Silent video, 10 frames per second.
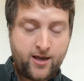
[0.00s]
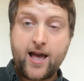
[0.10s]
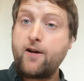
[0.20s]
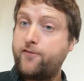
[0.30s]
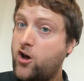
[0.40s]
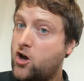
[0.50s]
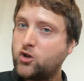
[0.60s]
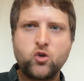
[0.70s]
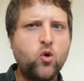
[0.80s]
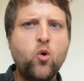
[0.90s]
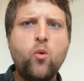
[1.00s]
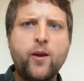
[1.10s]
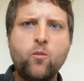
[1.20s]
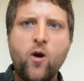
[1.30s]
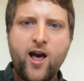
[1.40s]
At first, all
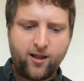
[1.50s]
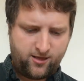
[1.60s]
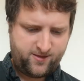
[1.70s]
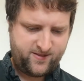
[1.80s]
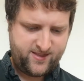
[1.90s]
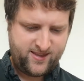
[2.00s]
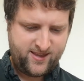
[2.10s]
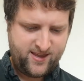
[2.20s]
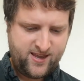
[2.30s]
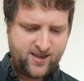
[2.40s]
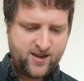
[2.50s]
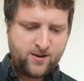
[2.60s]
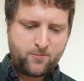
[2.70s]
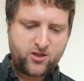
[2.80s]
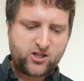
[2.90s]
went well,
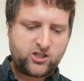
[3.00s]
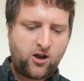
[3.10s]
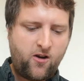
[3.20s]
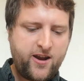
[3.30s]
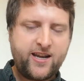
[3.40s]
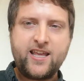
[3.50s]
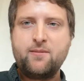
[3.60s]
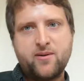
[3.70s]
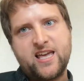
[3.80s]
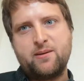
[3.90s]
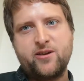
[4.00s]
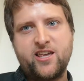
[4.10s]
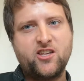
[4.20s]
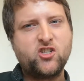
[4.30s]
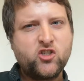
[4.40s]
but the tiny
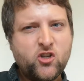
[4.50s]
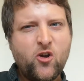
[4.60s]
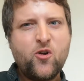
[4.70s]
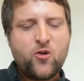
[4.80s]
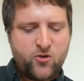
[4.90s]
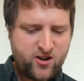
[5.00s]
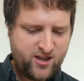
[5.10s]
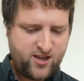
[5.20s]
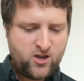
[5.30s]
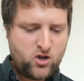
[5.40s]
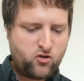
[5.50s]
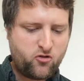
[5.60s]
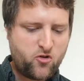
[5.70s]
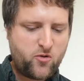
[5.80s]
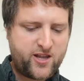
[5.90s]
baby soon
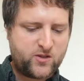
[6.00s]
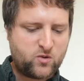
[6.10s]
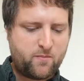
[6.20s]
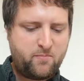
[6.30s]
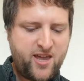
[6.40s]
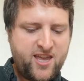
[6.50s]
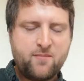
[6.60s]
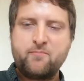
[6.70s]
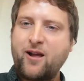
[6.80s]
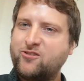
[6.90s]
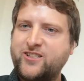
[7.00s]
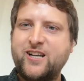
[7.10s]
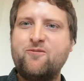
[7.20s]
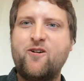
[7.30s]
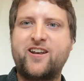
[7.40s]
grew into a big
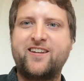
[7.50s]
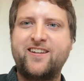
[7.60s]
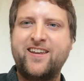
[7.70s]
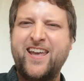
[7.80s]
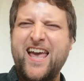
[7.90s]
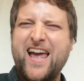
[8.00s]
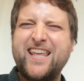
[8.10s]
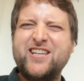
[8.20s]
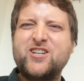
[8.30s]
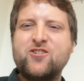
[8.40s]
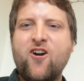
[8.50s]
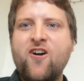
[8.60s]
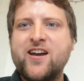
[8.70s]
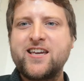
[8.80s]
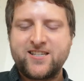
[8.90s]
bouncing one, and his
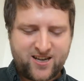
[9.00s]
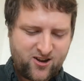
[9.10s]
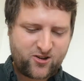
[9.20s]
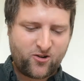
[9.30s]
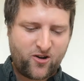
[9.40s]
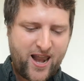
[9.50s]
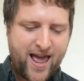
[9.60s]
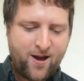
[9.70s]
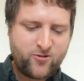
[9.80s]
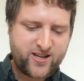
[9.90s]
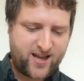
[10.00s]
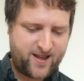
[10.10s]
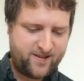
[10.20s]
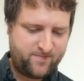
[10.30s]
cries got louder.